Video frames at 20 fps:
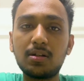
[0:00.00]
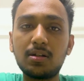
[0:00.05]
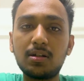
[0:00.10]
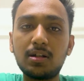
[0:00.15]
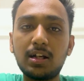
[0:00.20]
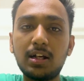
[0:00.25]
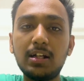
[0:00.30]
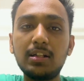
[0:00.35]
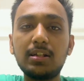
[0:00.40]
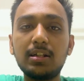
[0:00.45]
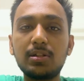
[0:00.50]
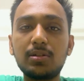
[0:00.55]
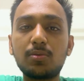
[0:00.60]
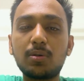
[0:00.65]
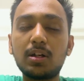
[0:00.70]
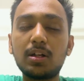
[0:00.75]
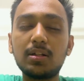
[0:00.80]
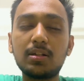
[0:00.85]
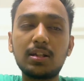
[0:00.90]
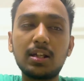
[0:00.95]
And that's why
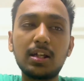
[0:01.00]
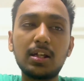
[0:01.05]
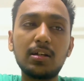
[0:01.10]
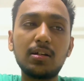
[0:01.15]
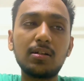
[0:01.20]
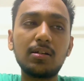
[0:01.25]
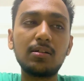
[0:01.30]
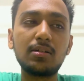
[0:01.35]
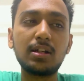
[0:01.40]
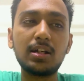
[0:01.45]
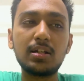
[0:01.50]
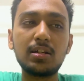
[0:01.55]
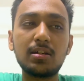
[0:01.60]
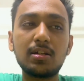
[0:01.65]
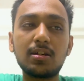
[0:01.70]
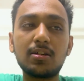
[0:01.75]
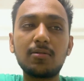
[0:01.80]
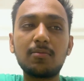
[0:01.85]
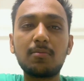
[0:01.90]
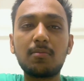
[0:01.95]
I think the
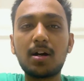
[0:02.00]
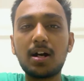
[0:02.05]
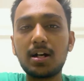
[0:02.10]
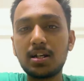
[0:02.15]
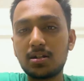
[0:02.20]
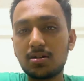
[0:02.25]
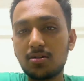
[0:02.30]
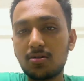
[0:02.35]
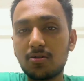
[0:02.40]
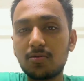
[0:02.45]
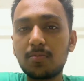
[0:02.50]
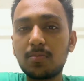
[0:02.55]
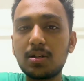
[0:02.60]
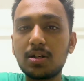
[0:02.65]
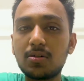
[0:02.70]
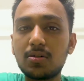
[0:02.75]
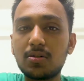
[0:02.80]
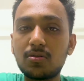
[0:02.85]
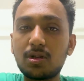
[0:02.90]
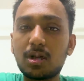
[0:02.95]
interior might not be a
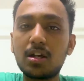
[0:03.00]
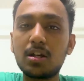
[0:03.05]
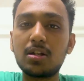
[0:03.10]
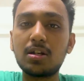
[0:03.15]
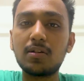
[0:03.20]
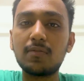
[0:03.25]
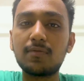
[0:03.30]
good idea